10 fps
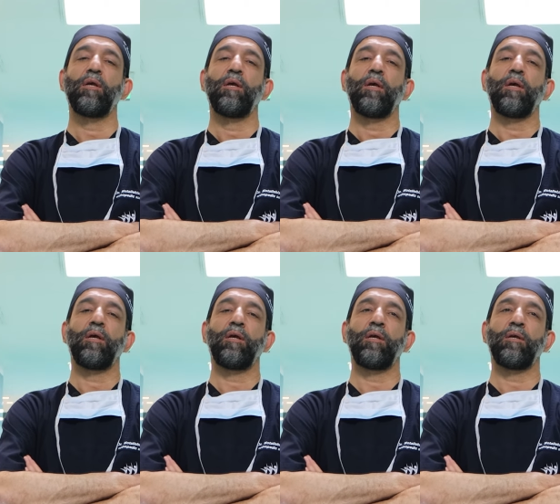
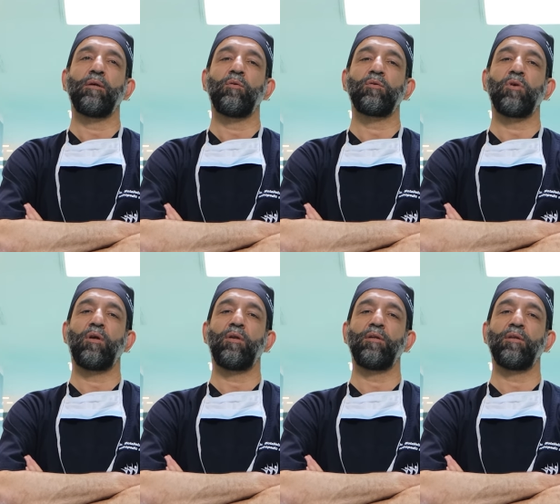height without
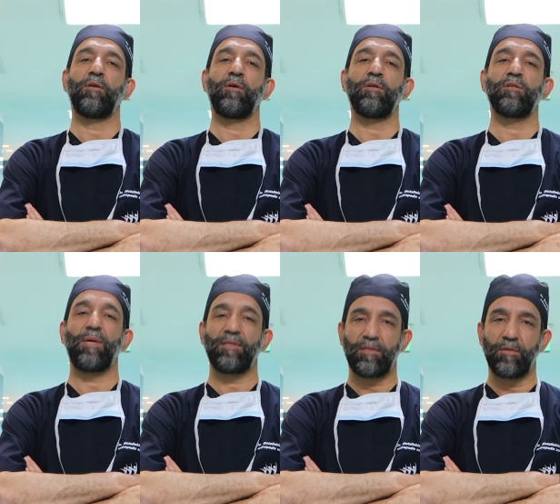surgery.
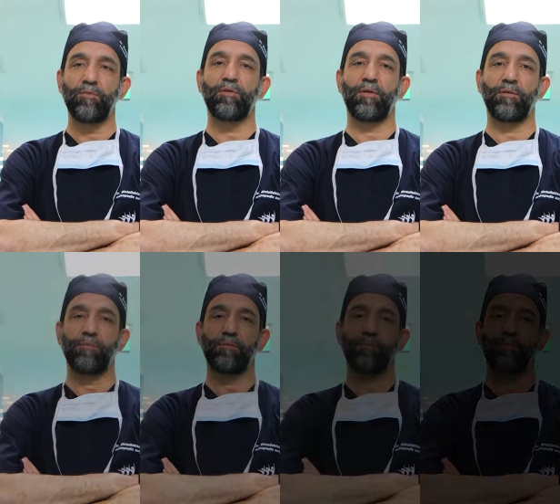
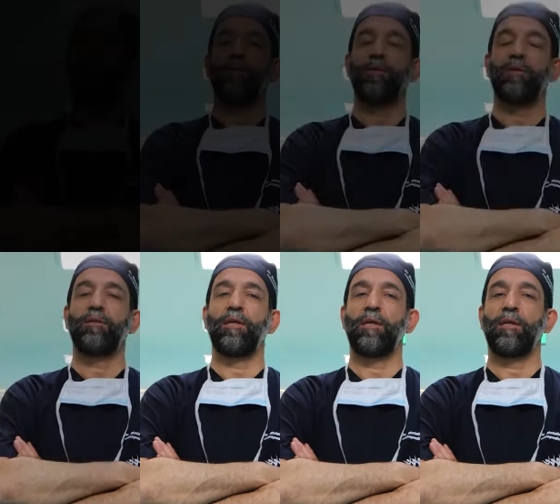Unfortunately,
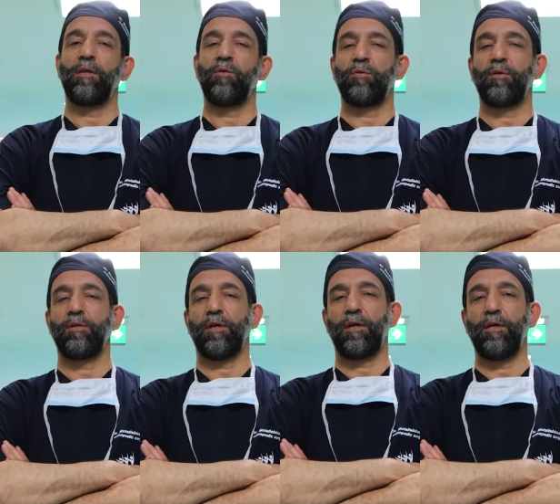there are many
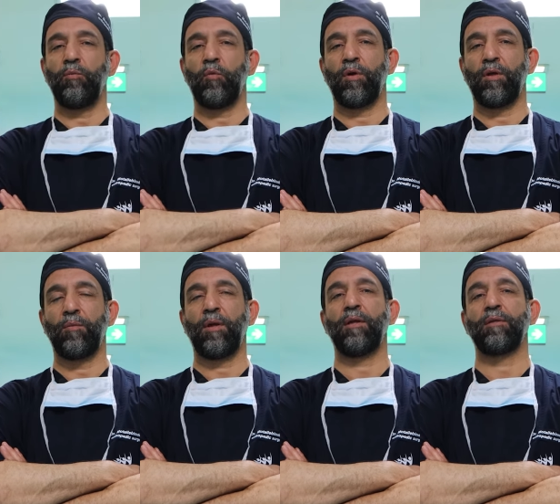claims in this
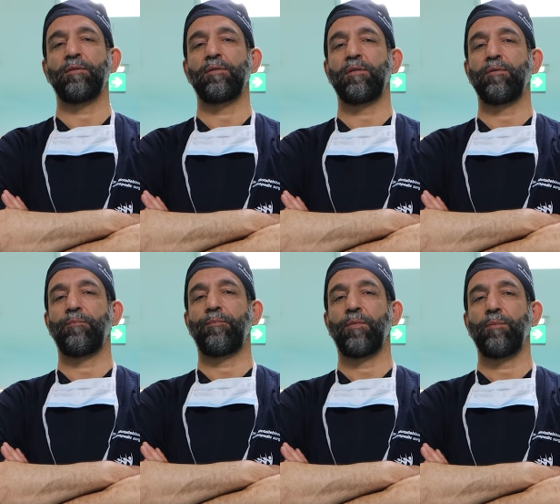field that are not
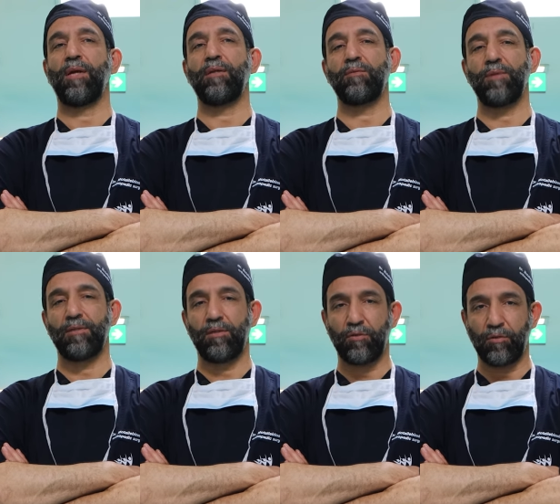based on
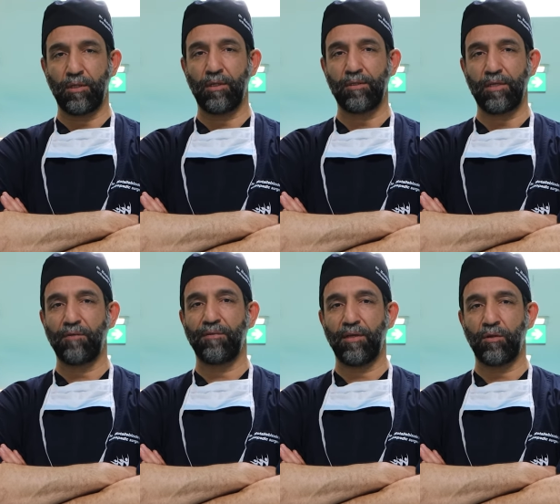science and are
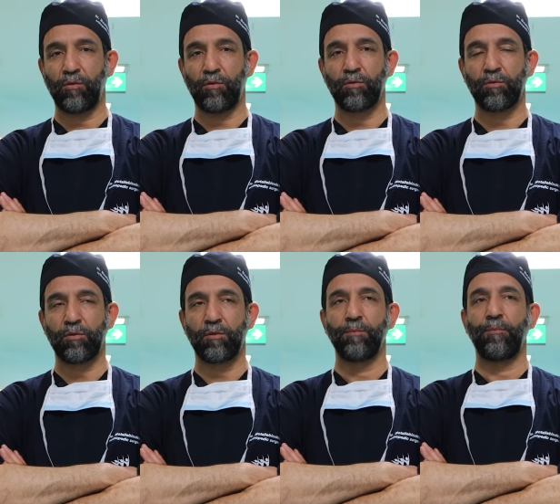usually
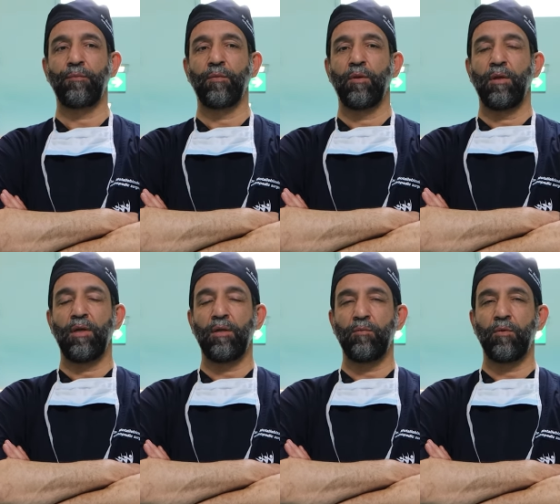expressed for
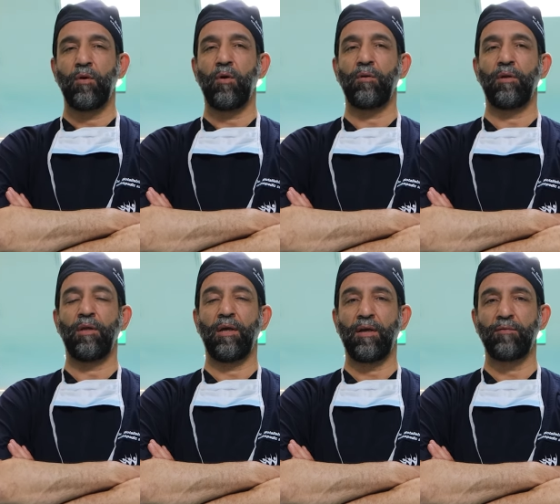profit-seeking
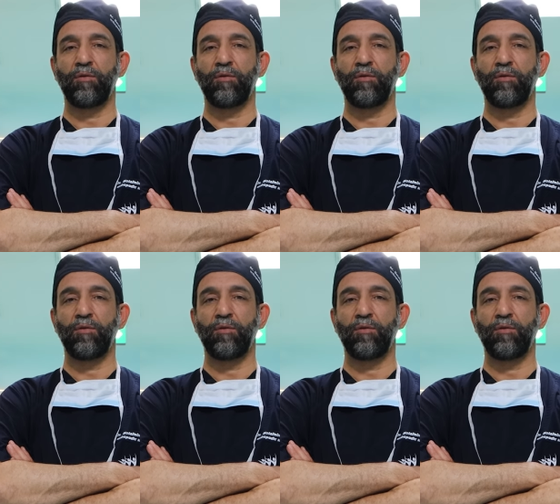purposes.